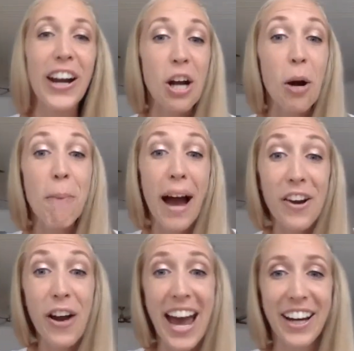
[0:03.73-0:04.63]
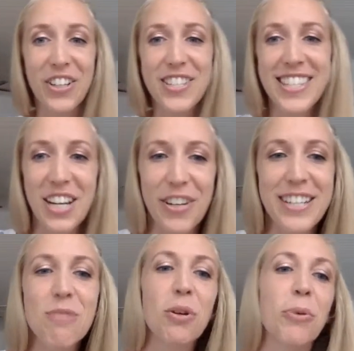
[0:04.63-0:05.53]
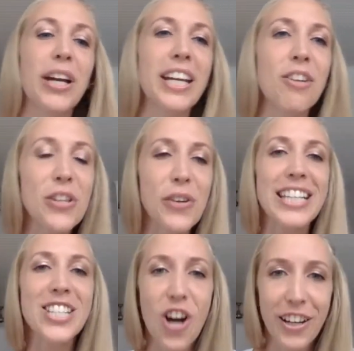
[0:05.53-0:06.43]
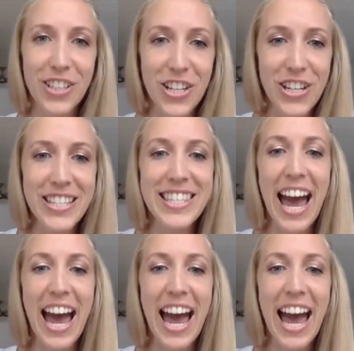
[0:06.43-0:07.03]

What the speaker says: in our Biohacker series, where we're interviewing doctors,